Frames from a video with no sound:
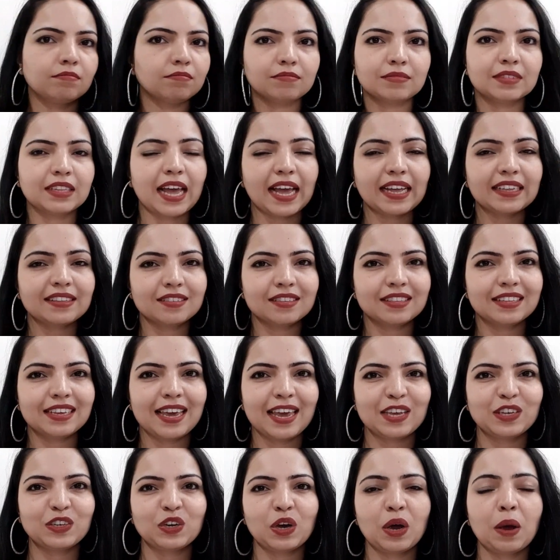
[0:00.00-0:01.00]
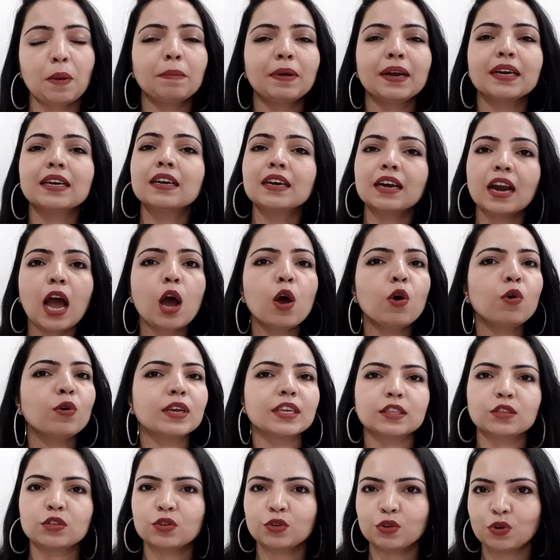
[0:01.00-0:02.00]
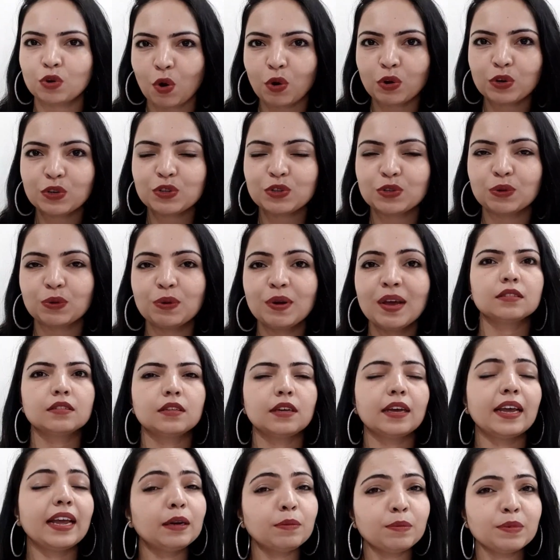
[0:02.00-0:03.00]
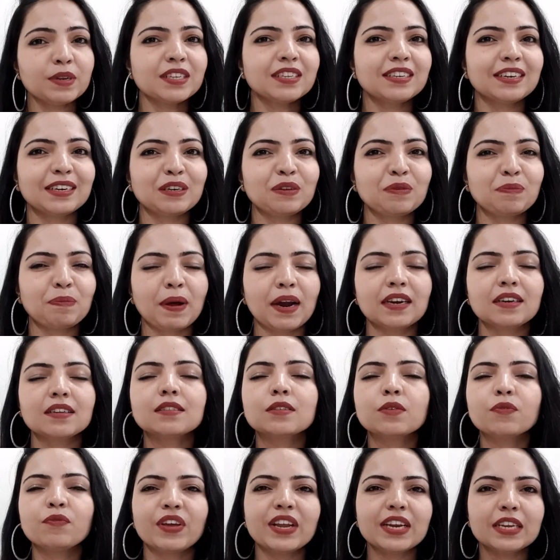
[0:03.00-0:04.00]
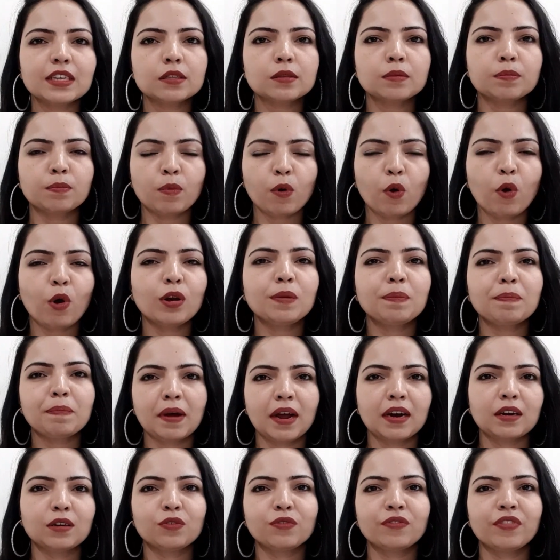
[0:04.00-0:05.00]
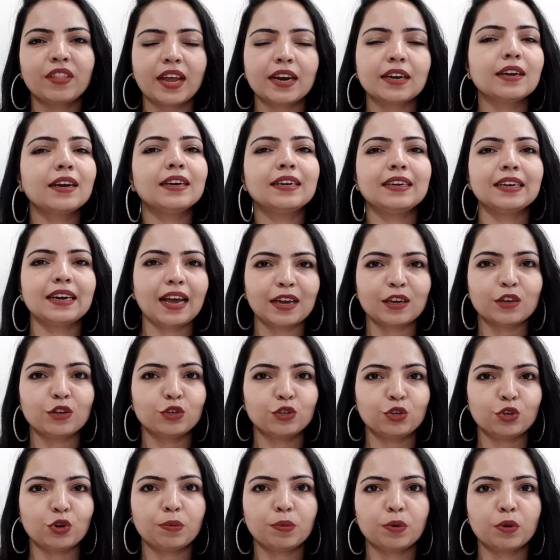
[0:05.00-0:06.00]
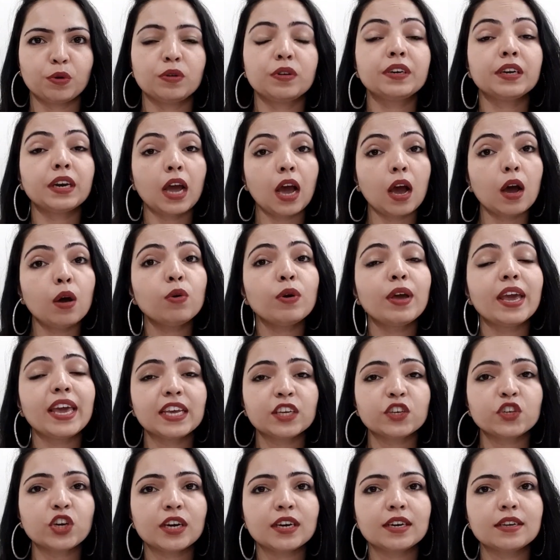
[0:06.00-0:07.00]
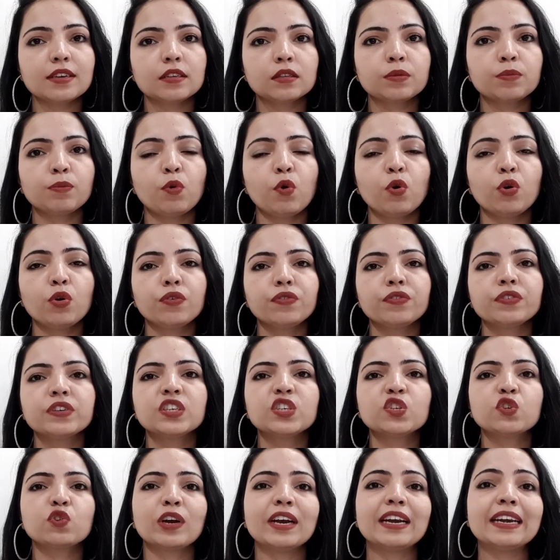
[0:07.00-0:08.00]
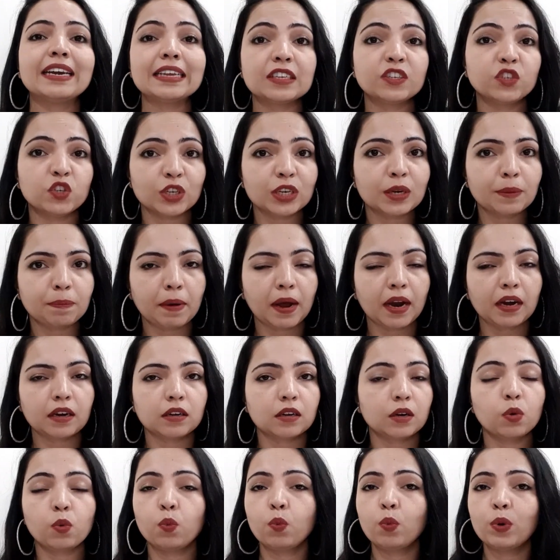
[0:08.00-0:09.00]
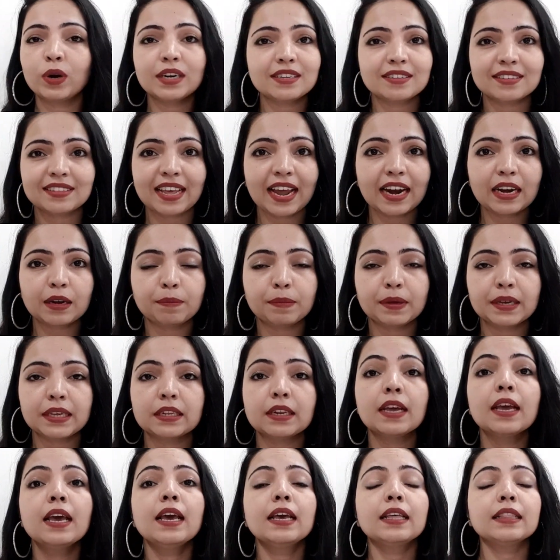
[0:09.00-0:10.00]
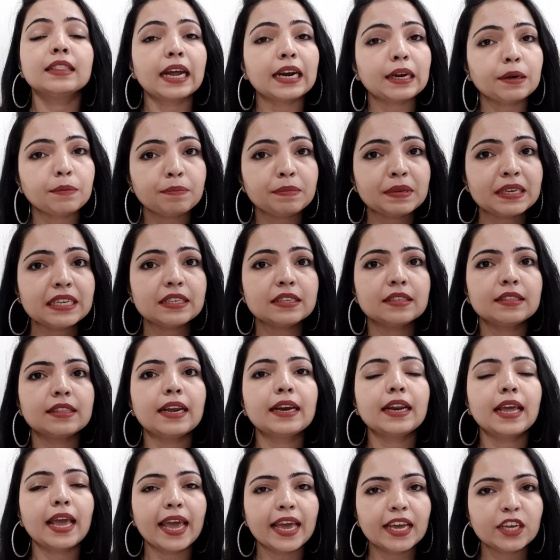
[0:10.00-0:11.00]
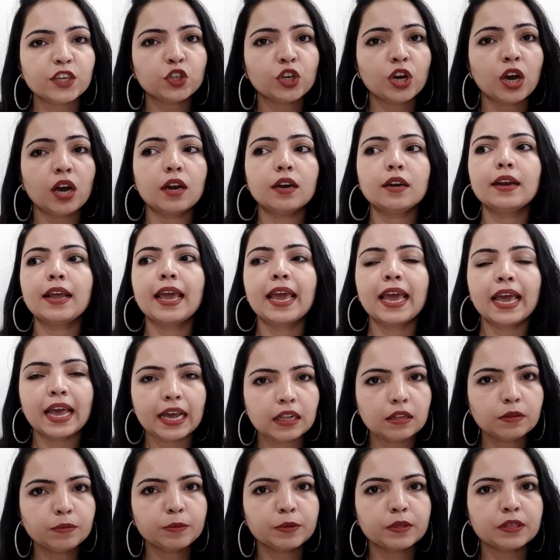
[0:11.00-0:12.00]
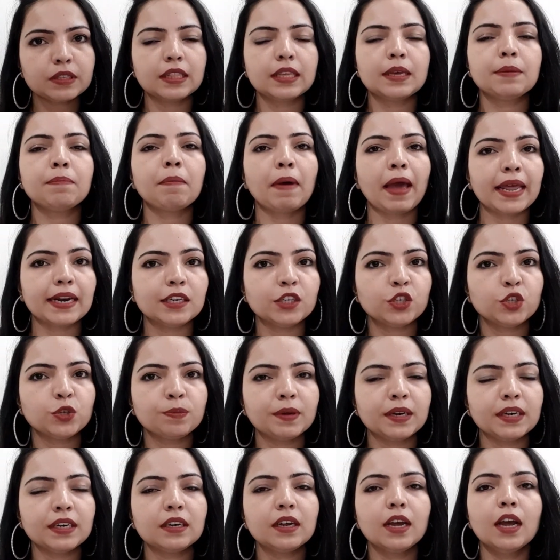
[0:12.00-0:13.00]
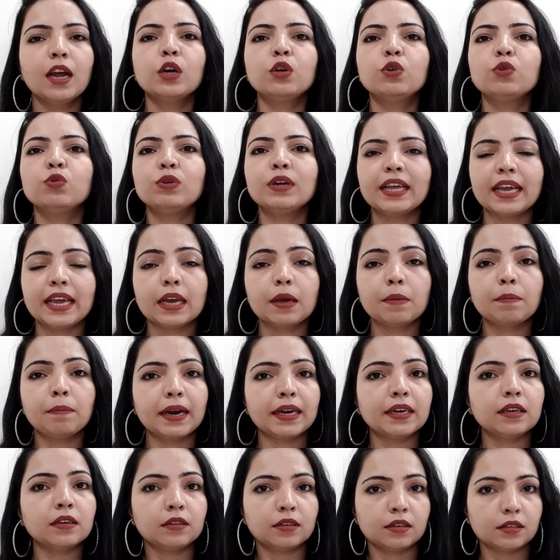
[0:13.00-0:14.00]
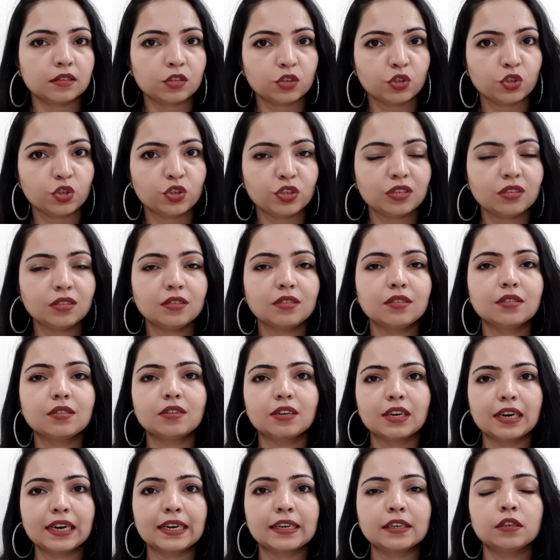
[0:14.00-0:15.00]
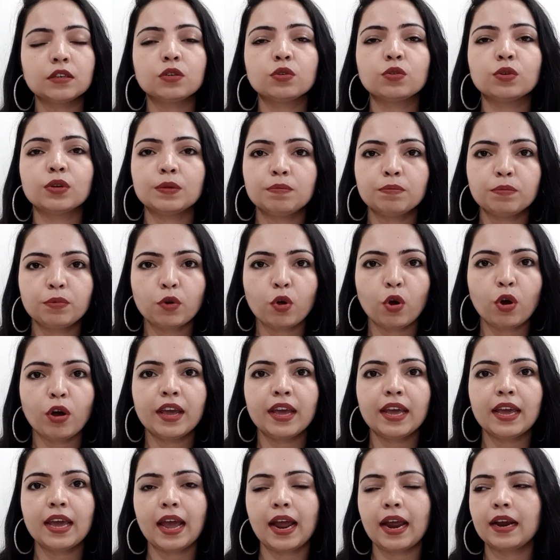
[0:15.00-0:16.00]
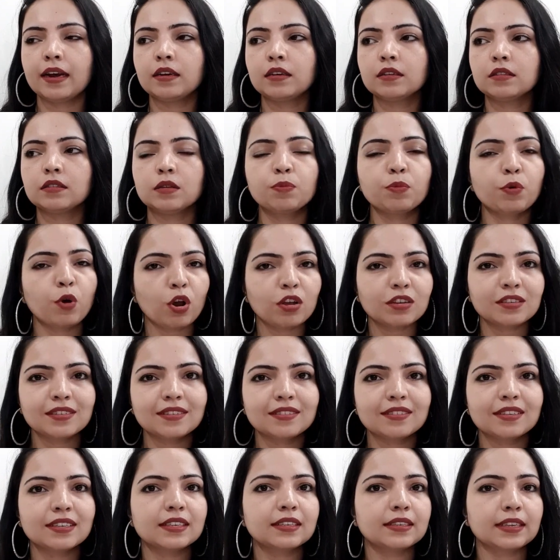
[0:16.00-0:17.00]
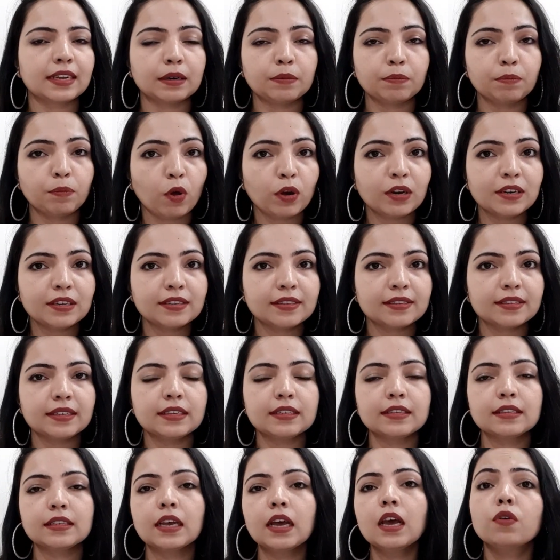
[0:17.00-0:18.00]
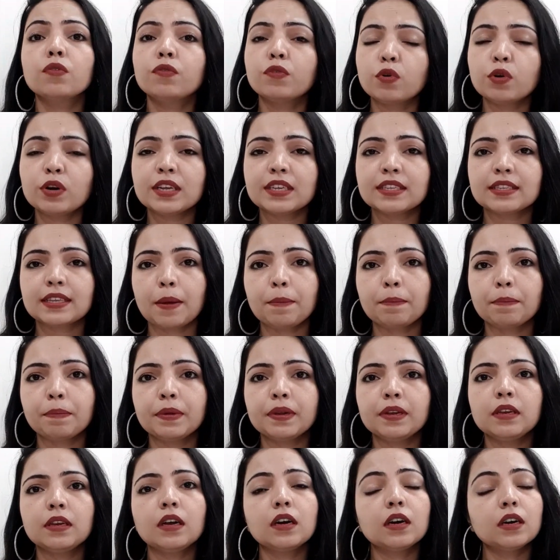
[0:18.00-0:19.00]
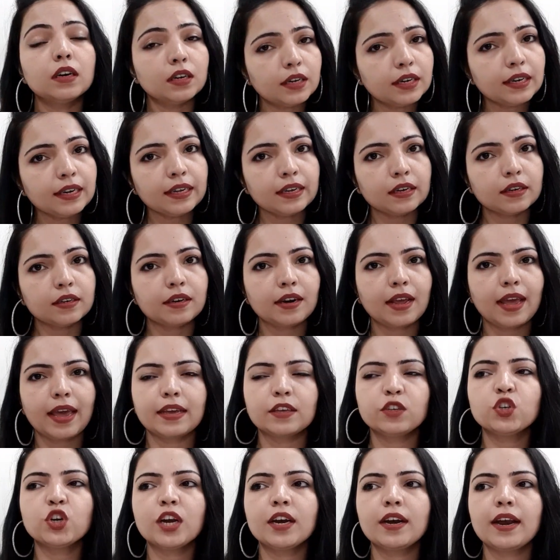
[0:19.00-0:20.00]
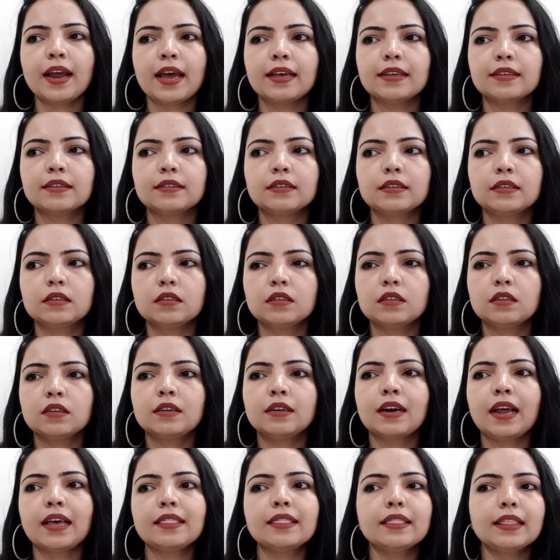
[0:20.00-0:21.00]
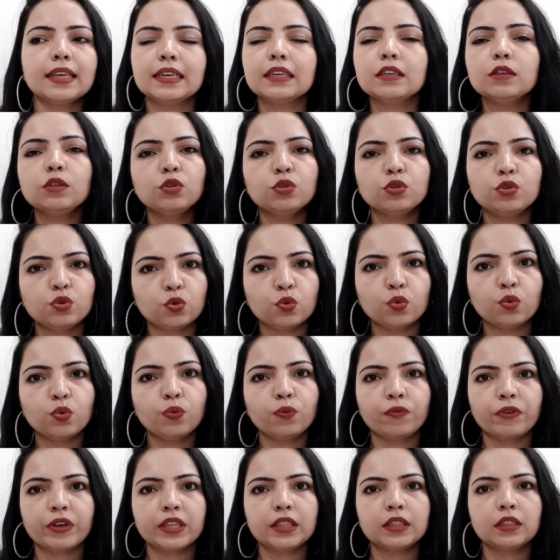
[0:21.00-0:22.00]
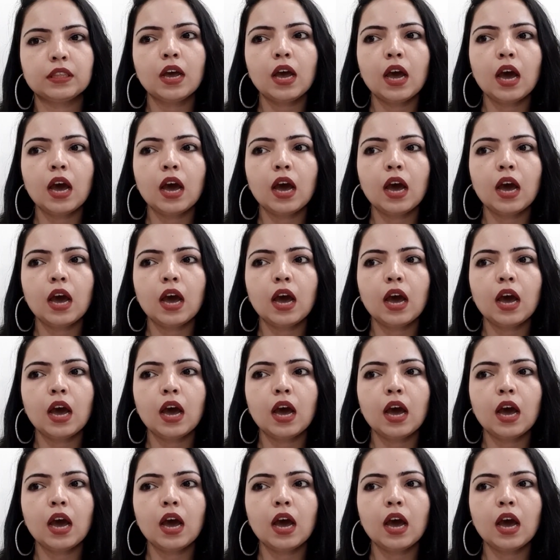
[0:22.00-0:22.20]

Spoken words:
that's the HR. But now it's not so. The administrative part is a very small part of that entire job role. Now HR is more of a strategic partner. What does that mean? That means that HR helps the management to take better decisions related to employee and the processes and policies. For example, earlier HR had nothing to do with